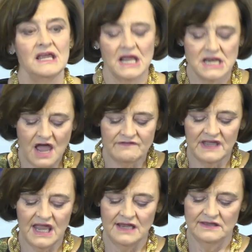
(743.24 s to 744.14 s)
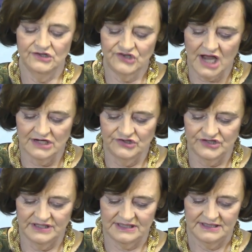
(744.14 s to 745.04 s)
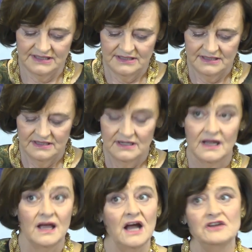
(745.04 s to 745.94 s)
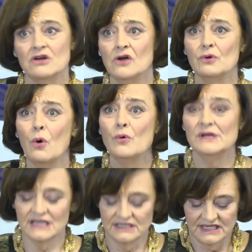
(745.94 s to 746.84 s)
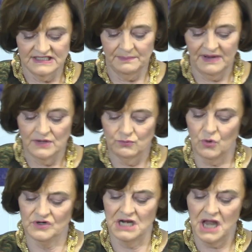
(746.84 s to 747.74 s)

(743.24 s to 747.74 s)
can navigate the challenges. And you can't always anticipate what